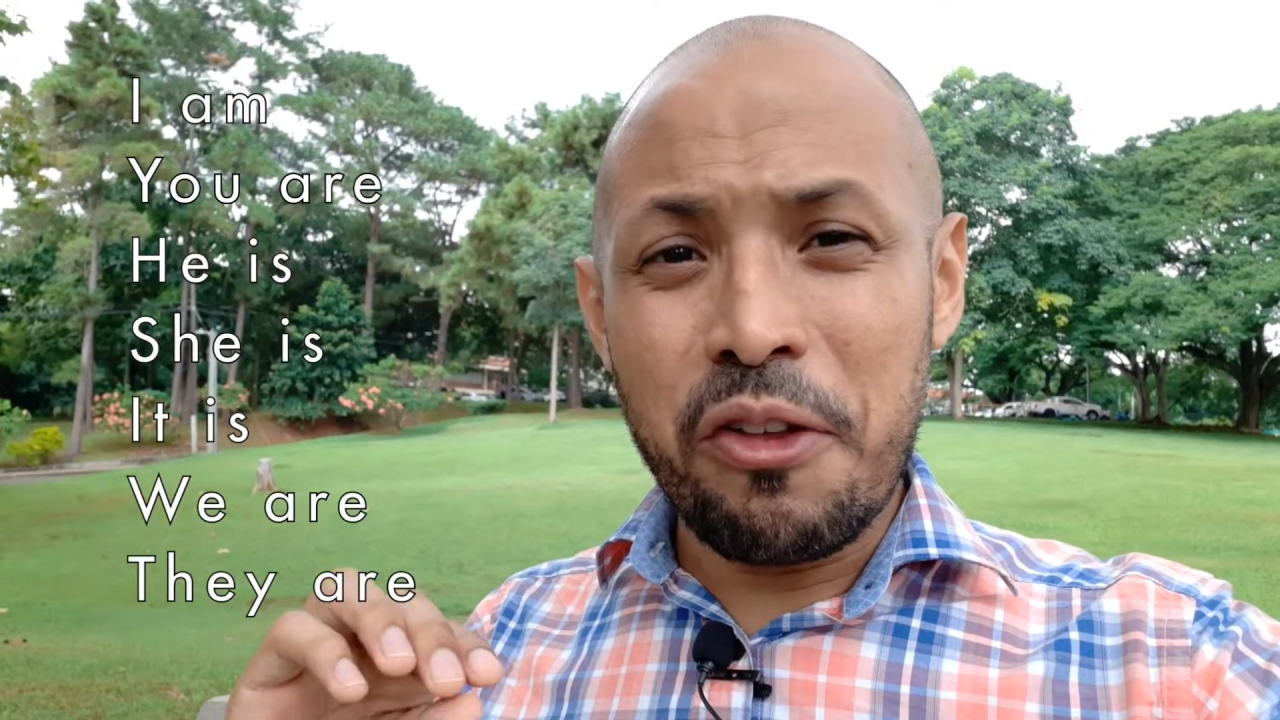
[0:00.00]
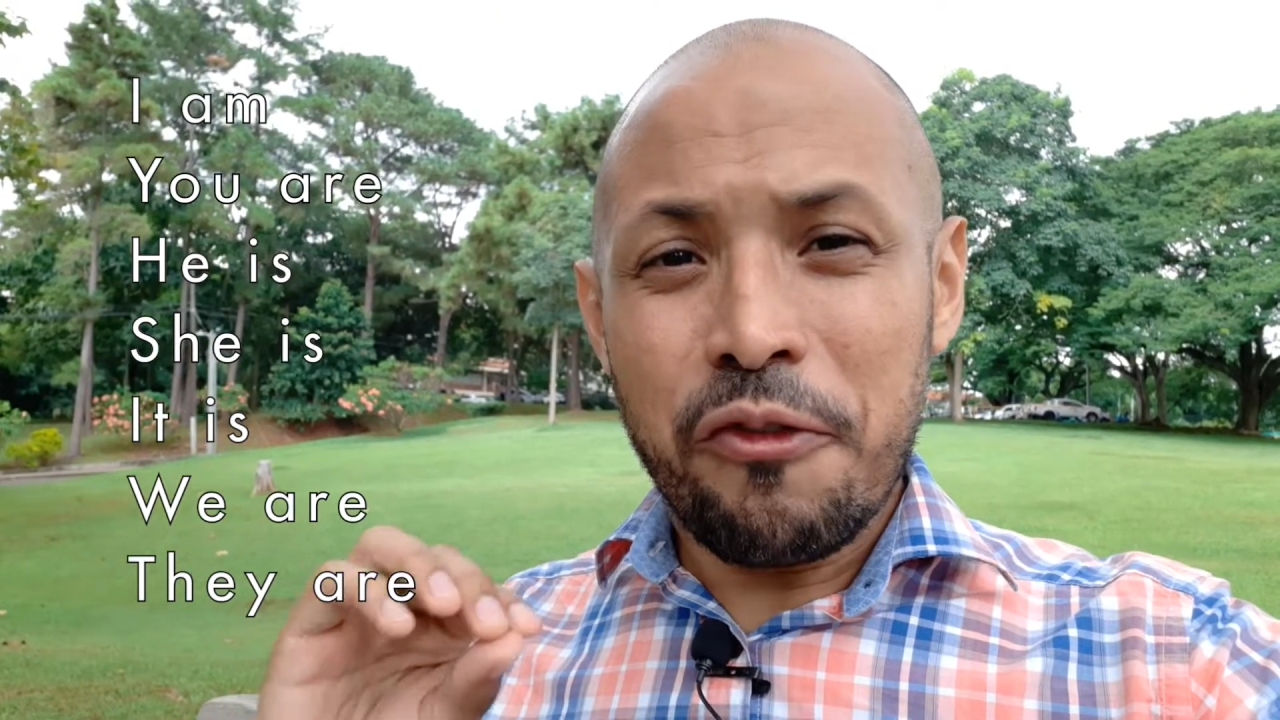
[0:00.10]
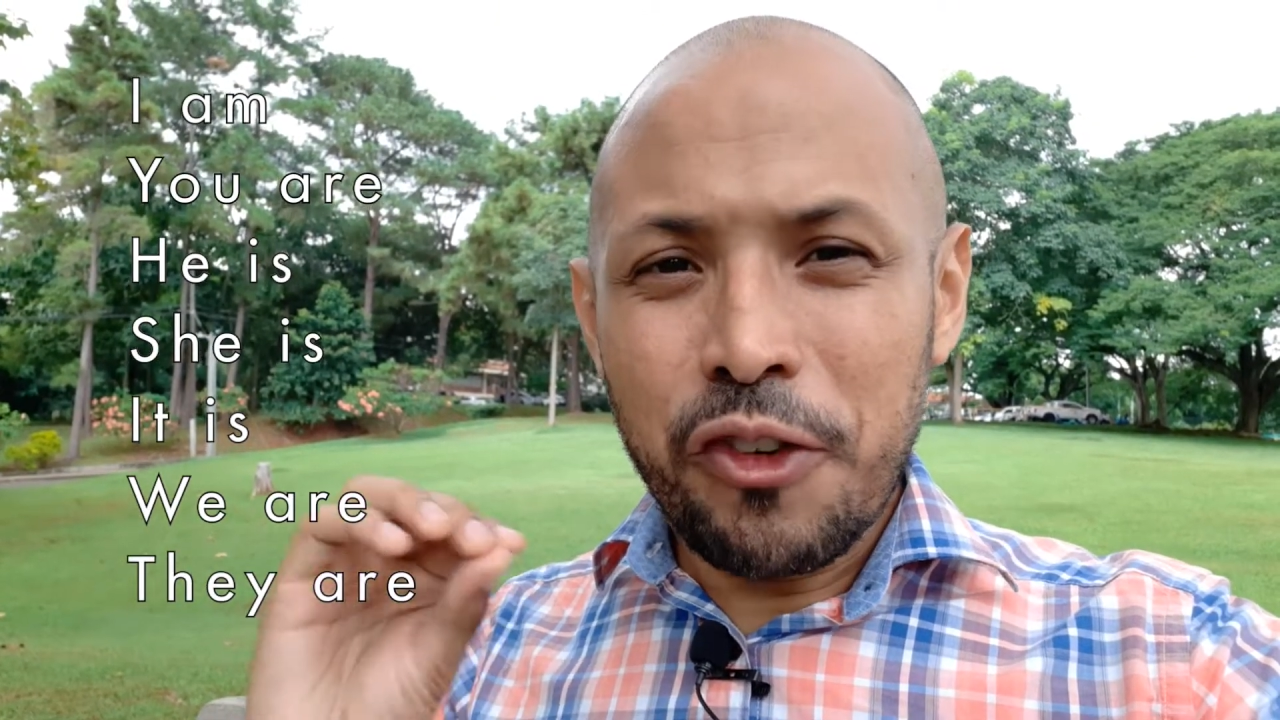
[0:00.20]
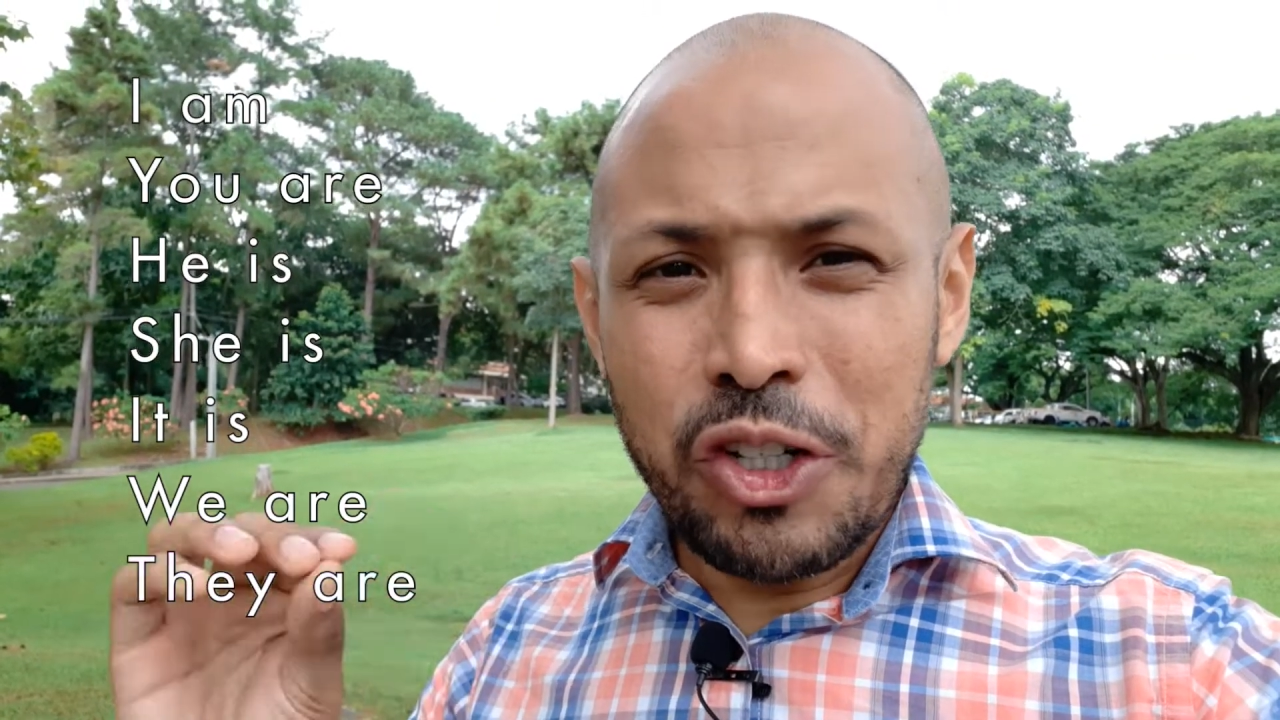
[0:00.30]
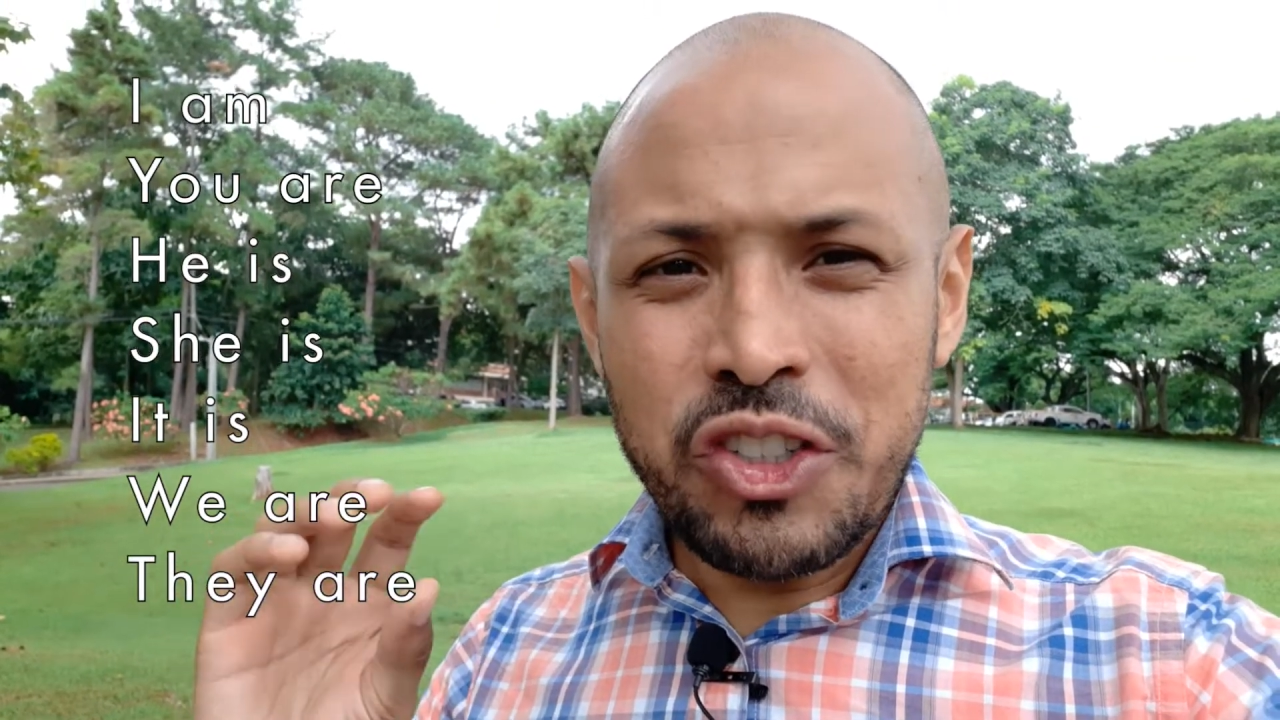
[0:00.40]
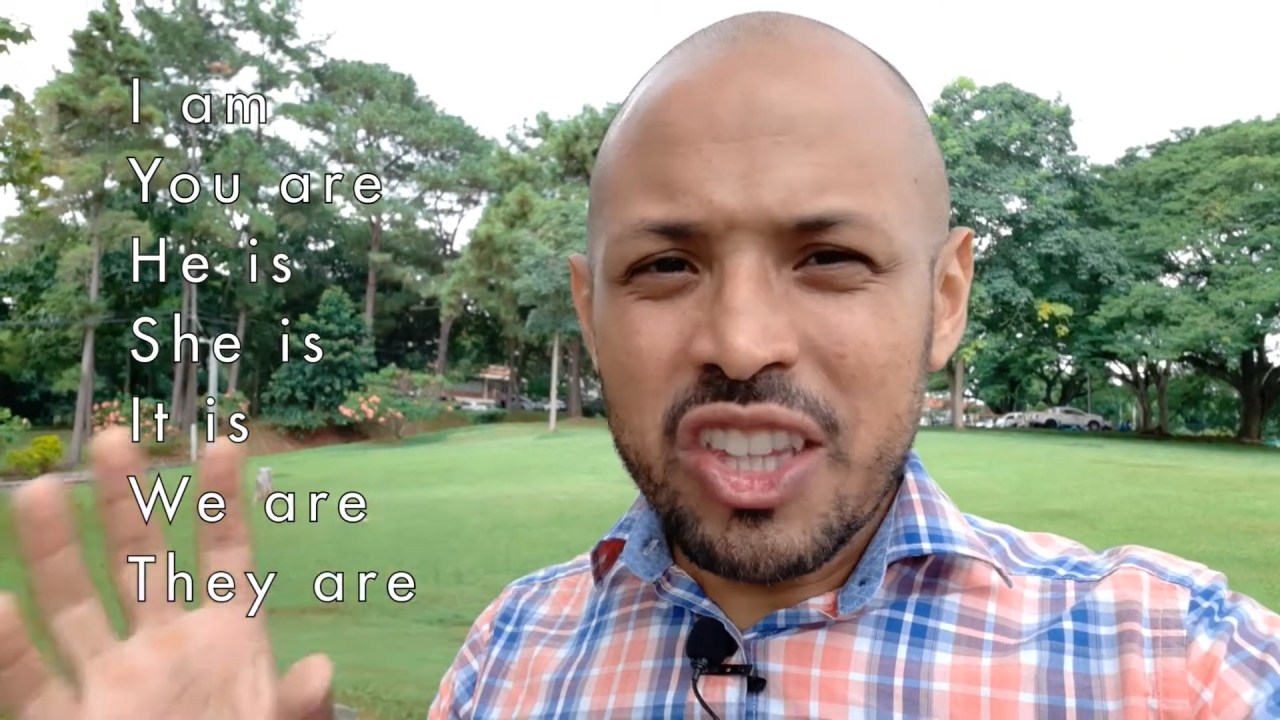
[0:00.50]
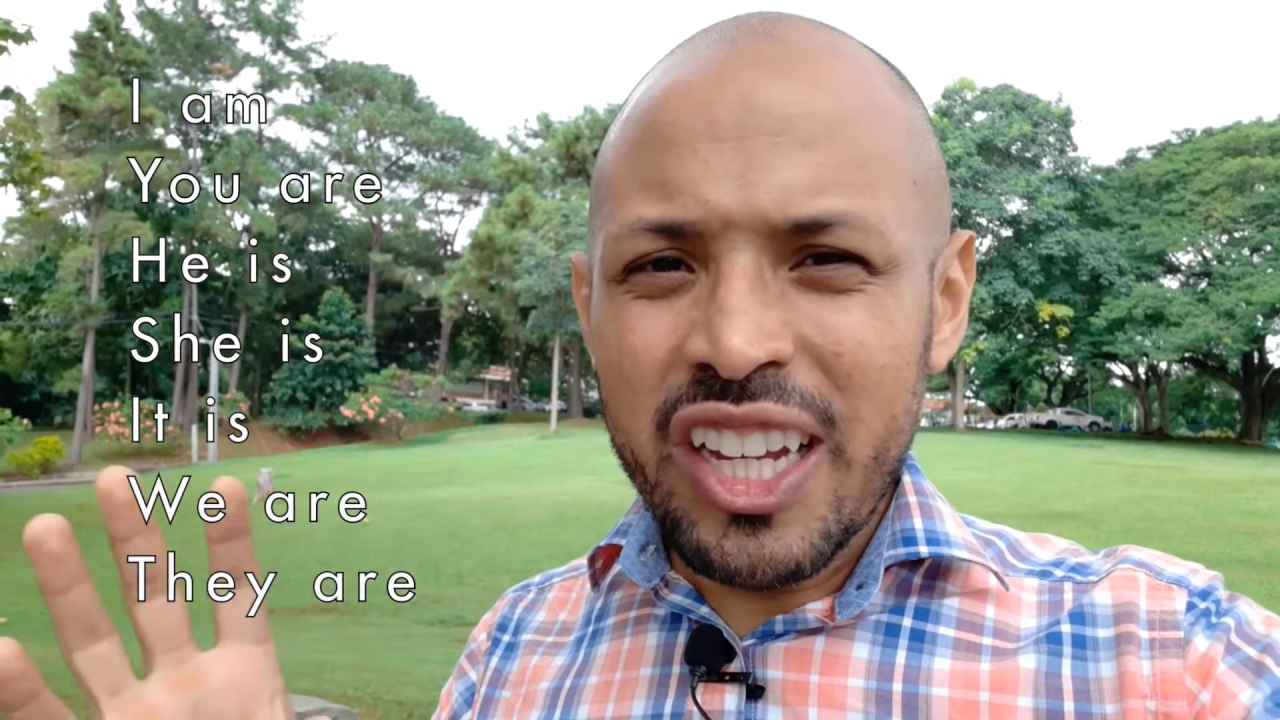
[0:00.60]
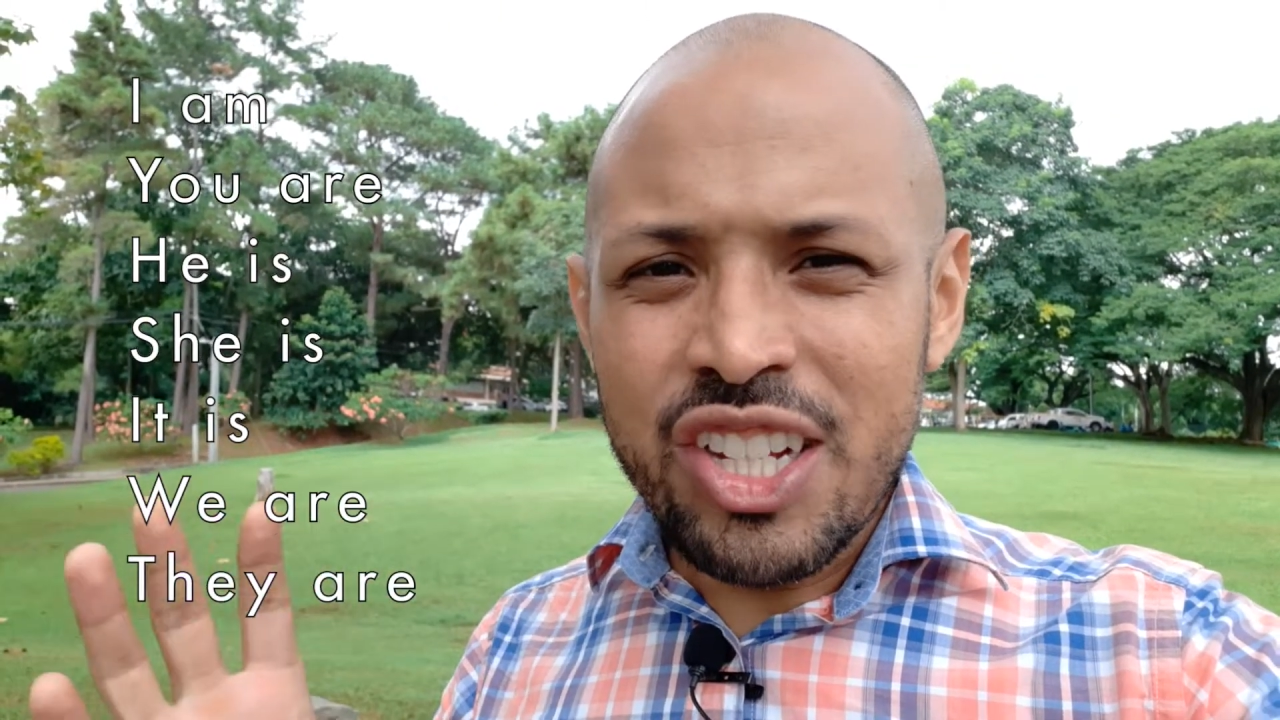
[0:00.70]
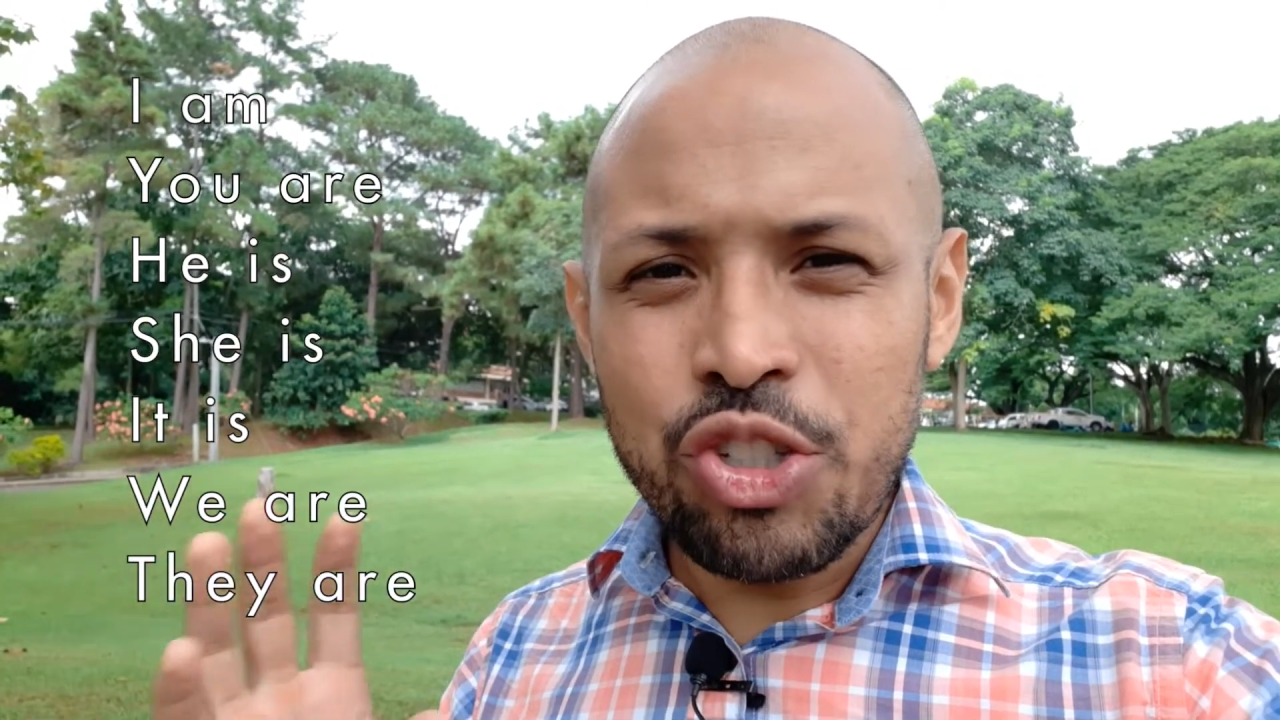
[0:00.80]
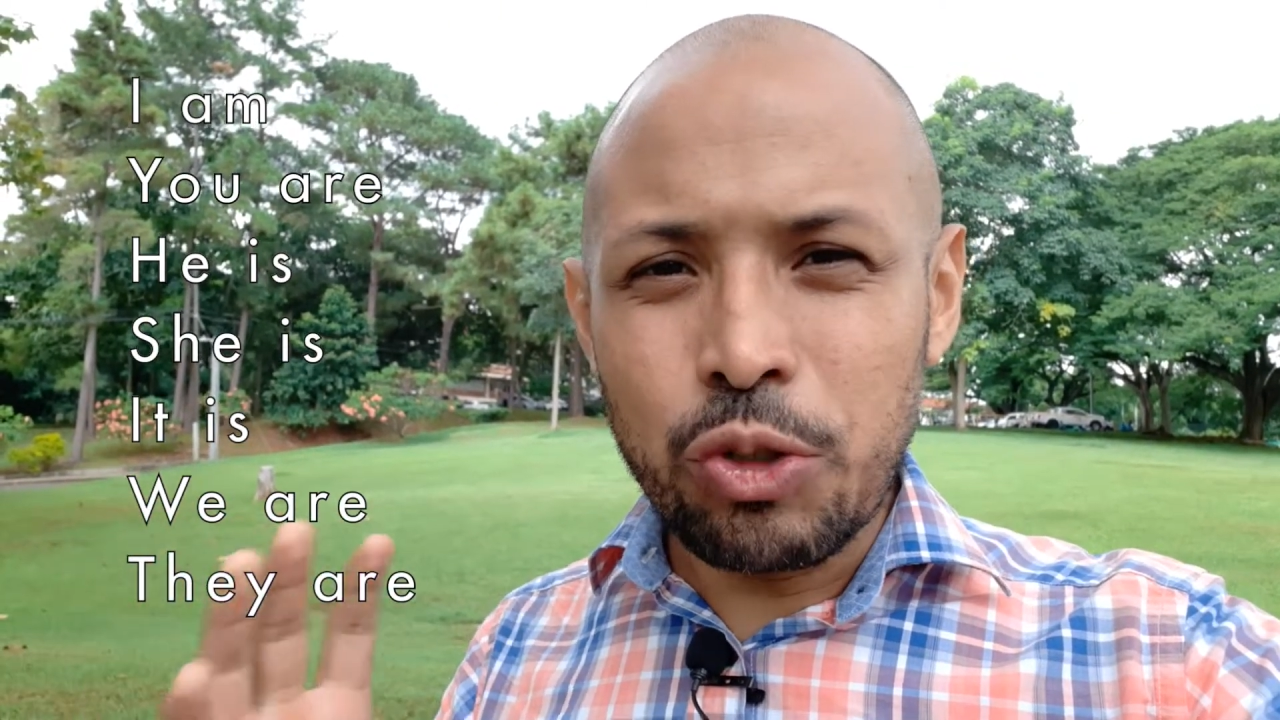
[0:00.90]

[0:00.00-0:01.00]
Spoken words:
first things